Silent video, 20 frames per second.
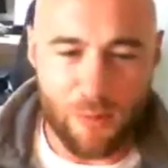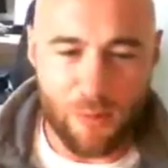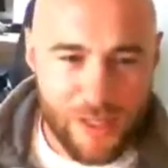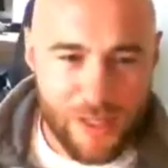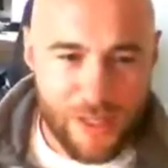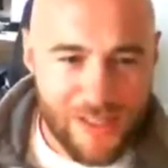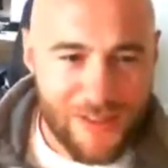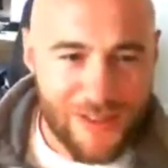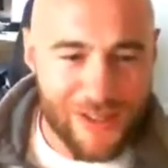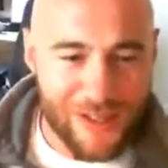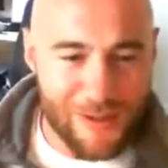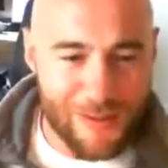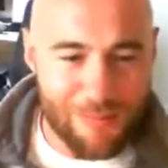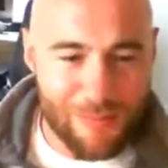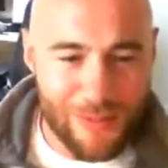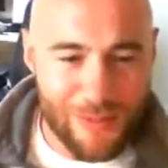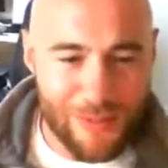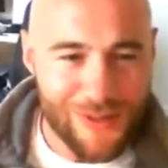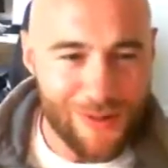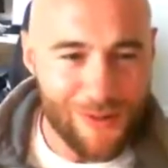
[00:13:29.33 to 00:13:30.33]
We'll get
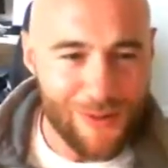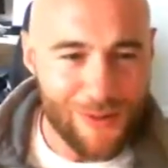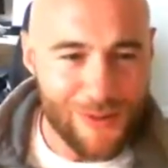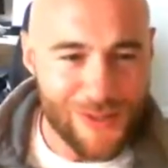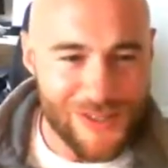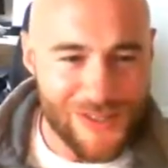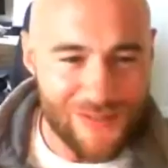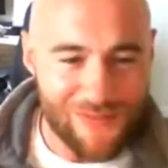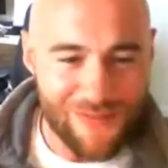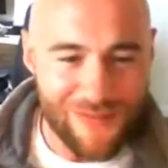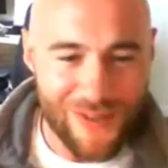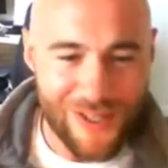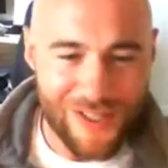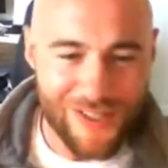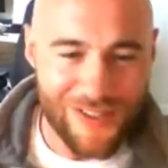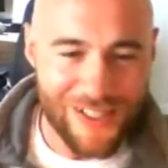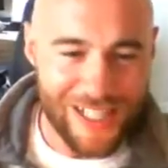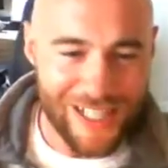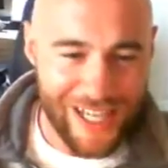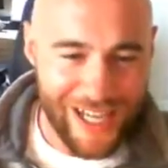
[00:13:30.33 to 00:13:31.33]
there. Putting the horse in front
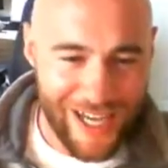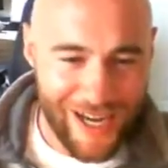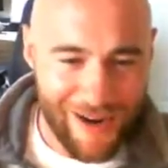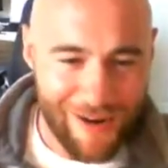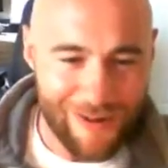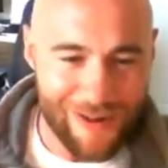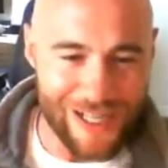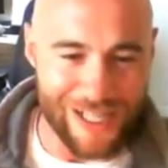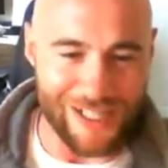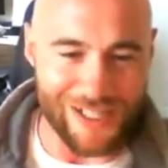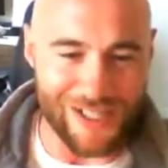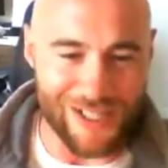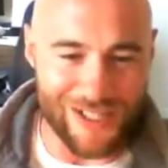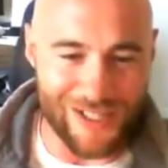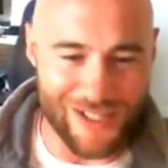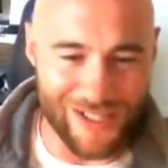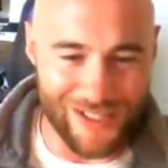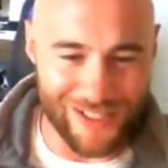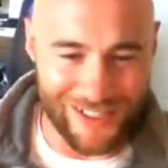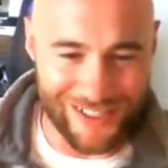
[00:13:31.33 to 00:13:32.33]
of the
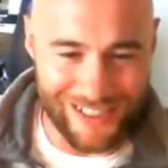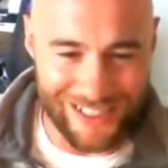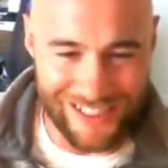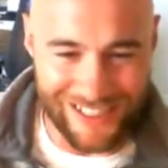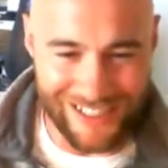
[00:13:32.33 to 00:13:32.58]
carriage.